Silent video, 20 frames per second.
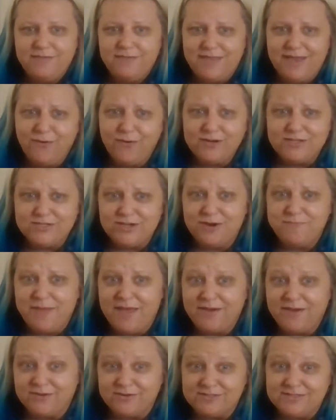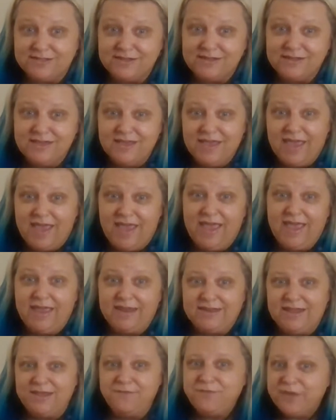That org chart matters,
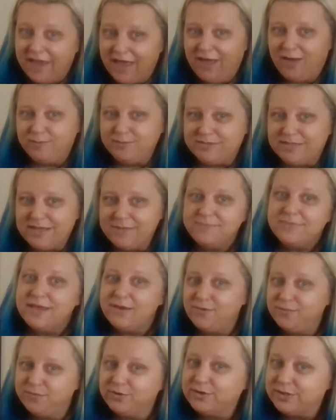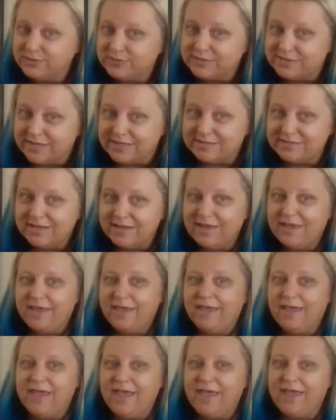and if it helped them, they would produce it,
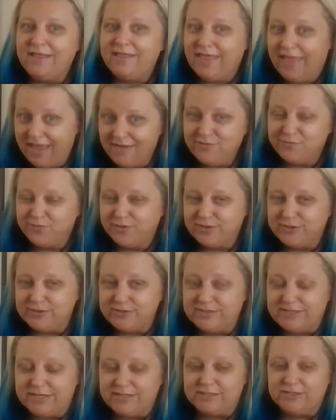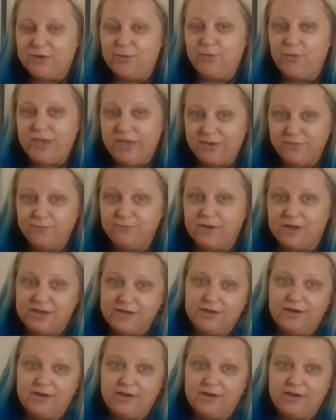and they haven't produced it. So we can